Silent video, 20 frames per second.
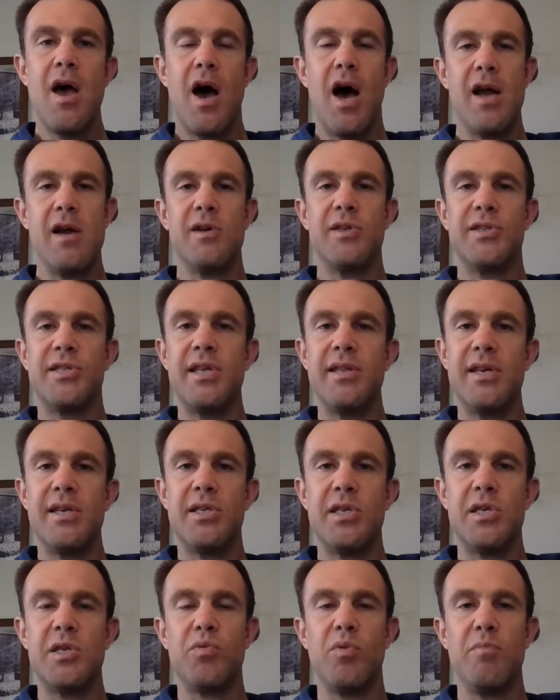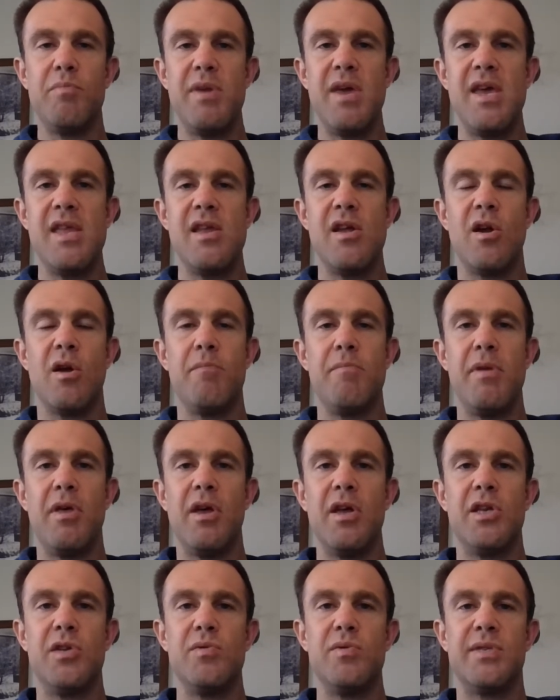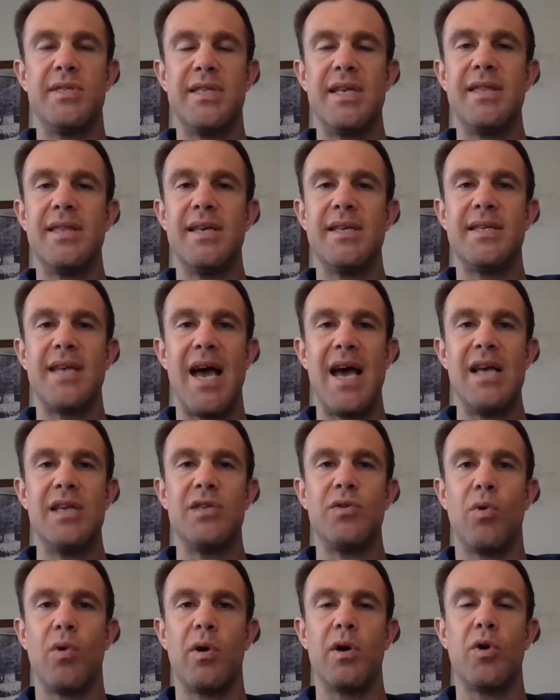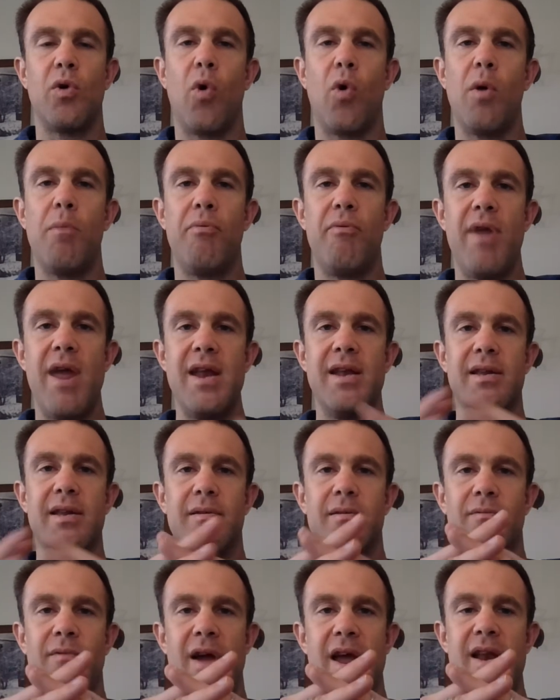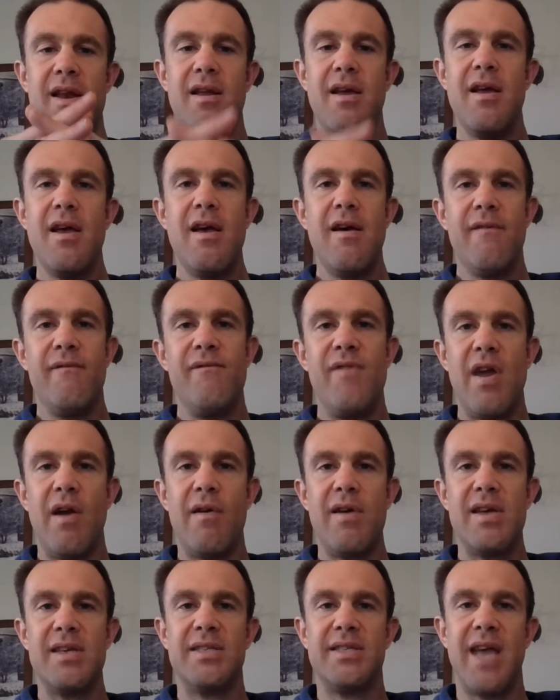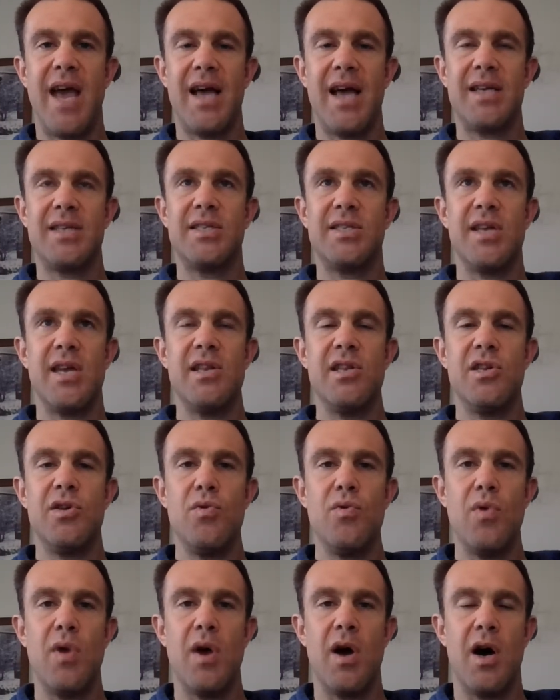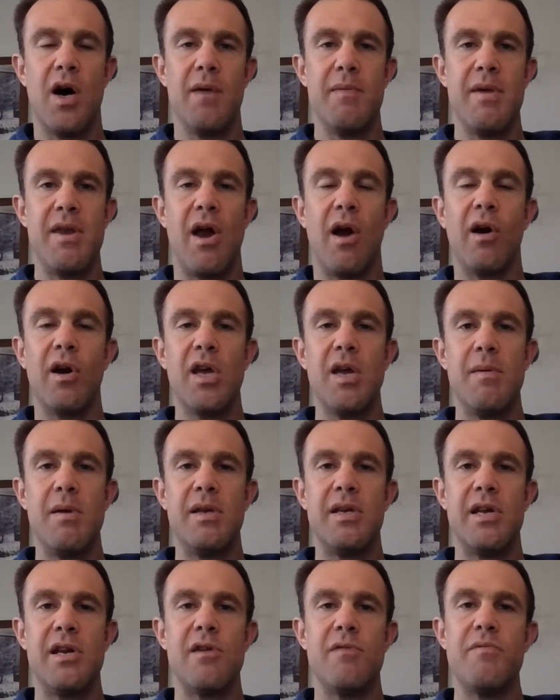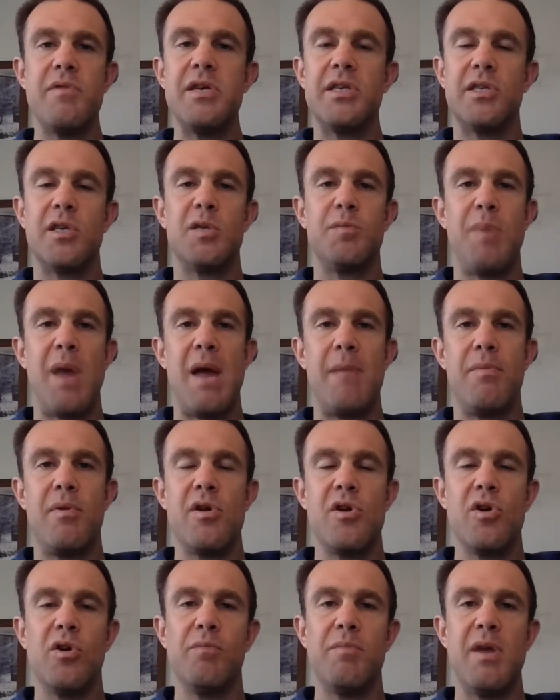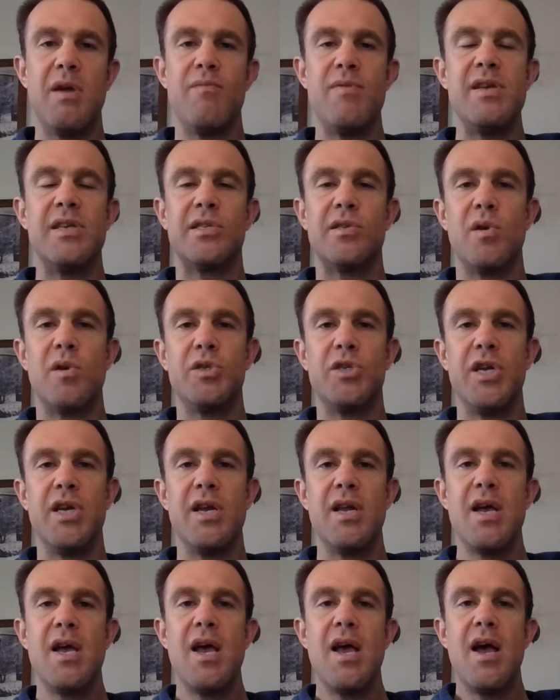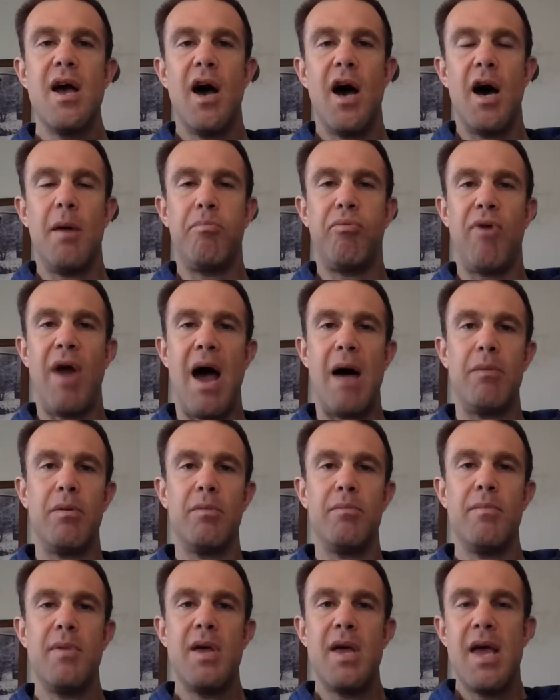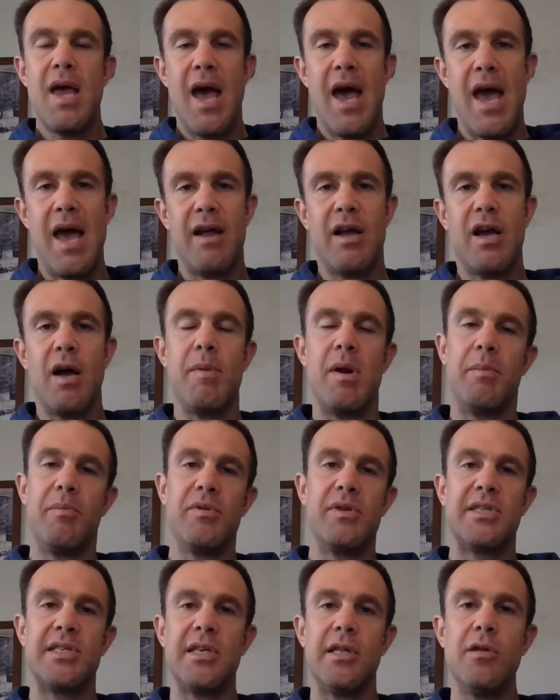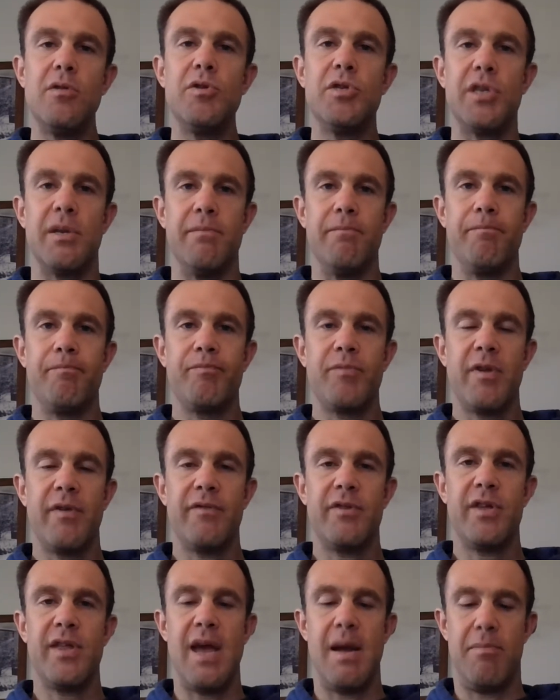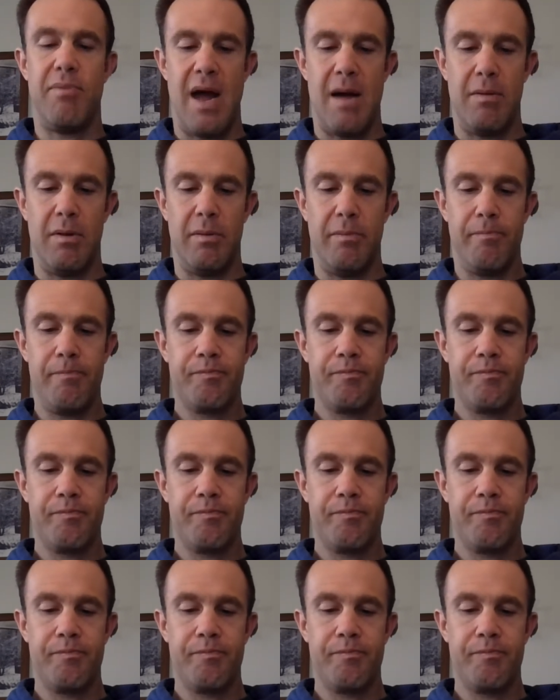Your synthesis will be your ability to synthesize or incorporate, right, various texts into an argument. In your research paper, you'll be researching a problem and coming up with a solution to that problem.